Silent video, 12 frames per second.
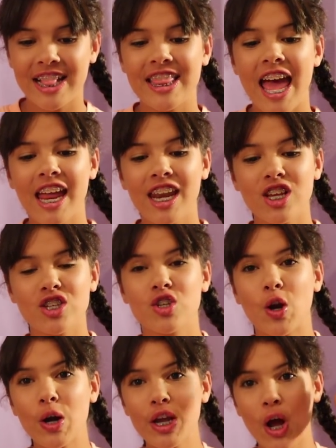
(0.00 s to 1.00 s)
Then
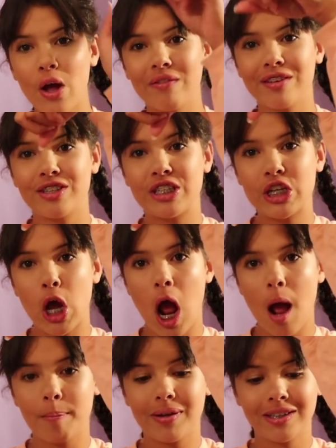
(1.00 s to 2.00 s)
starting on the
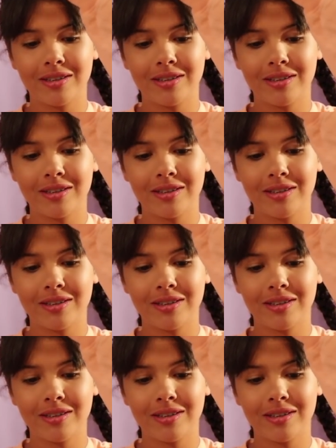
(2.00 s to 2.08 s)
top